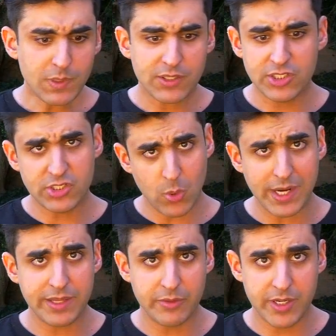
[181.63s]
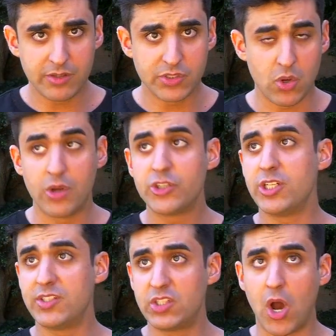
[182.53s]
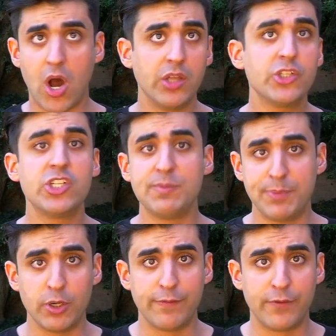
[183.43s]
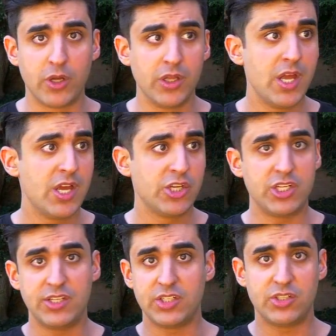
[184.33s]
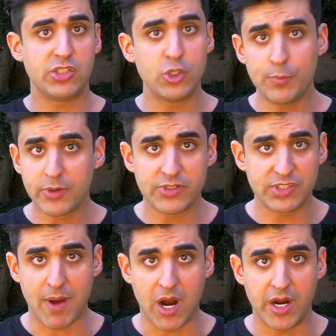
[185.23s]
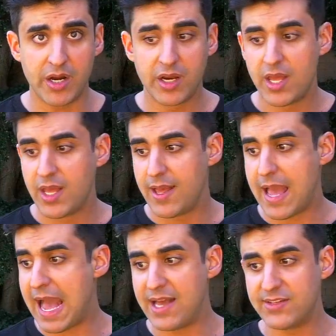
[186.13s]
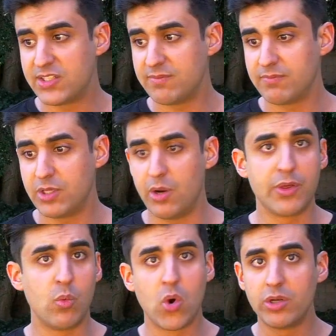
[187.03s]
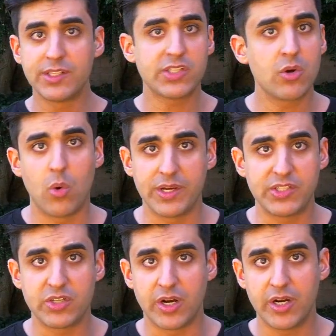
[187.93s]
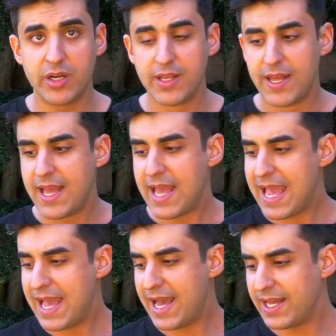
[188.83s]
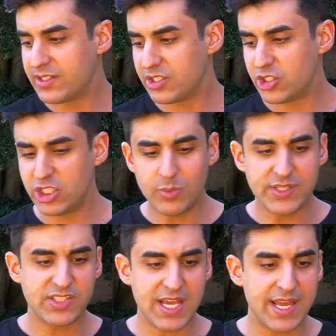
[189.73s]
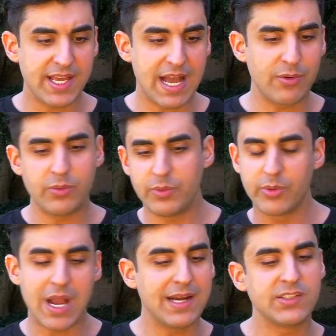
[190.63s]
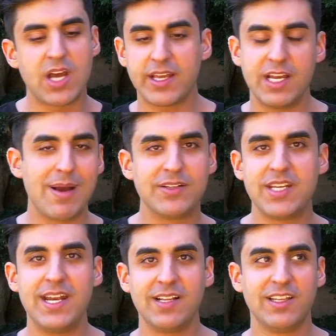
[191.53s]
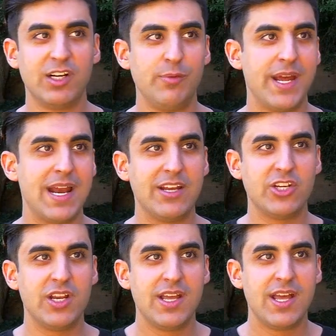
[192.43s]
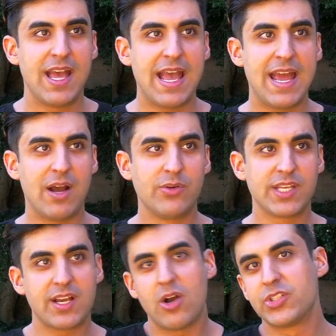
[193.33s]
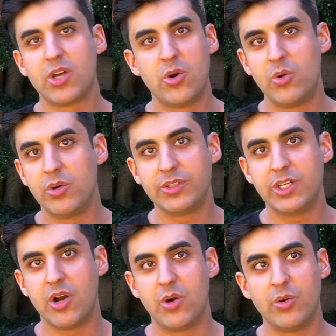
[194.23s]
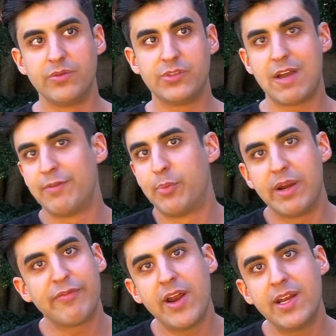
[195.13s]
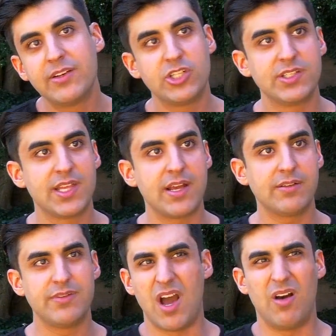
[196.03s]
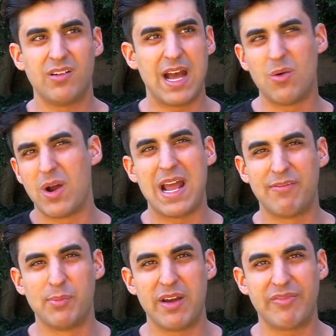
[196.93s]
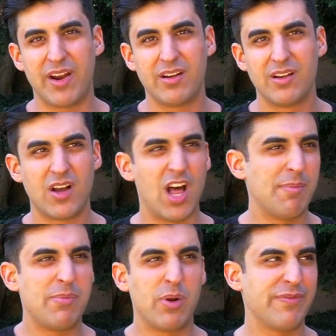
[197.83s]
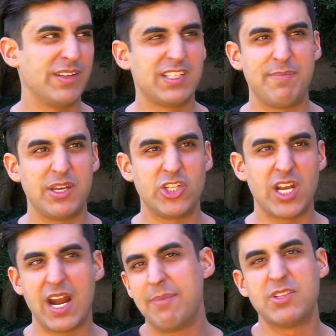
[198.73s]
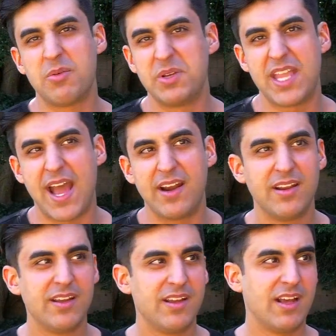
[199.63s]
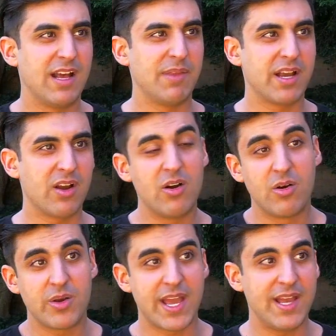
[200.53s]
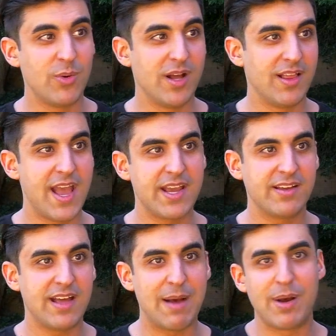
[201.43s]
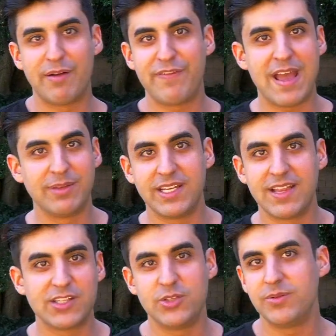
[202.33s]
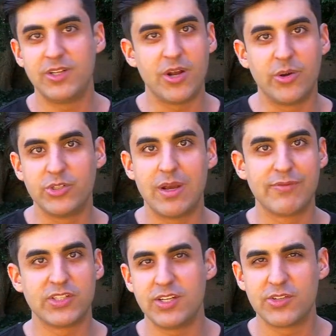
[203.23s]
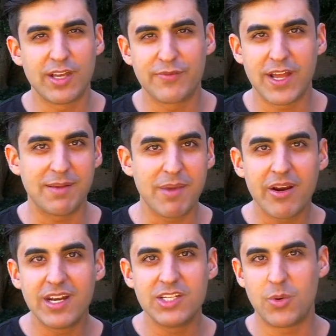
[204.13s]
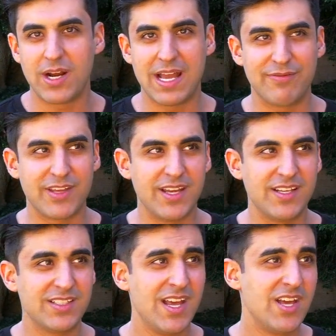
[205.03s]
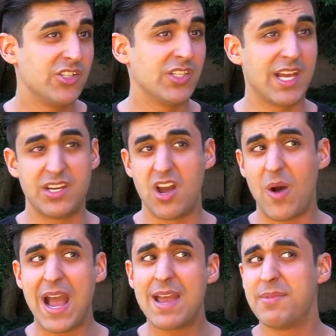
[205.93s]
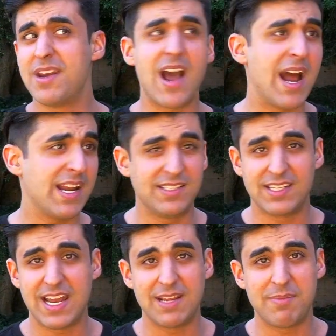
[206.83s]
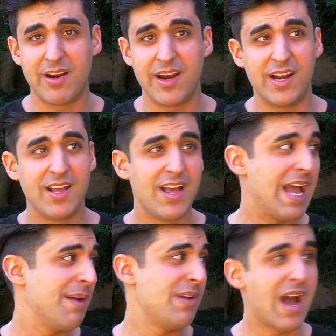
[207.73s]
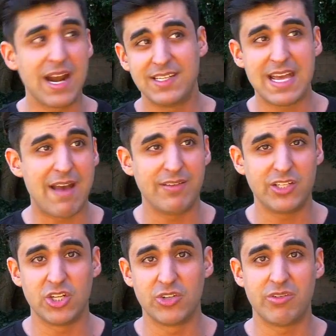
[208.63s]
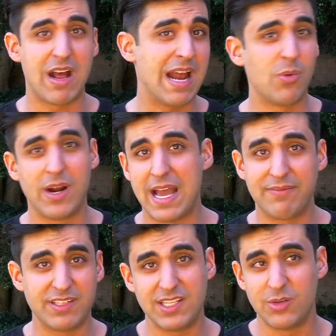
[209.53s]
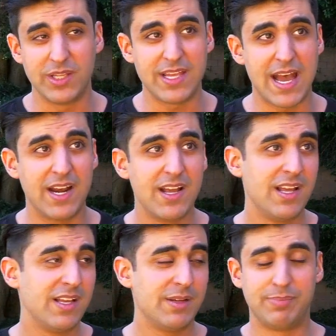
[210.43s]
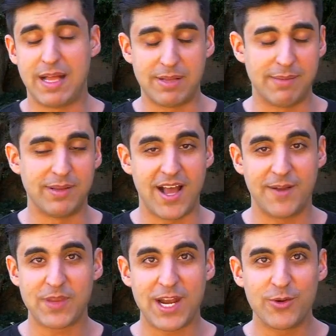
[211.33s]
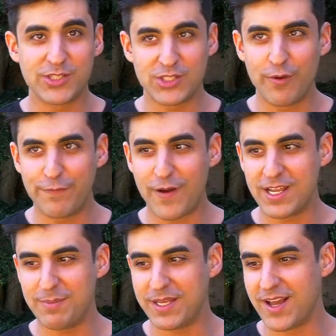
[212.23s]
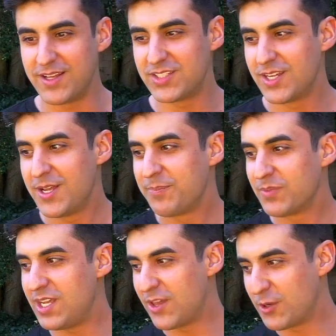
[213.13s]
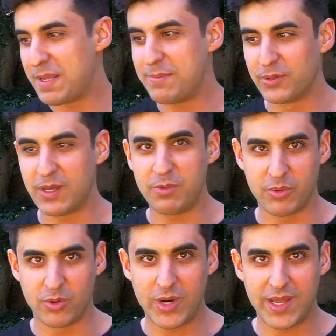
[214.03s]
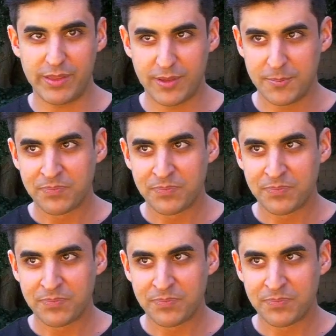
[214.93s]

She's 23 years old. She's tall. She's beautiful. She's super smart, has, you know, the world is her oyster. And she was saying, we were kind of talking about dating a little bit, and I was like, oh, so, you know, do you have a boyfriend? And she's like, no, I don't want to have a boyfriend. All my boyfriends have been shit. I'm done with that. I'm like, oh, okay, well, like, how about family? Like, do you ever see yourself getting married? Do you want to have kids? She's like, no, I am not into getting married. I am not into having children. I don't want to have to deal with that, blah, blah, blah. And it was so funny because the other people that we were with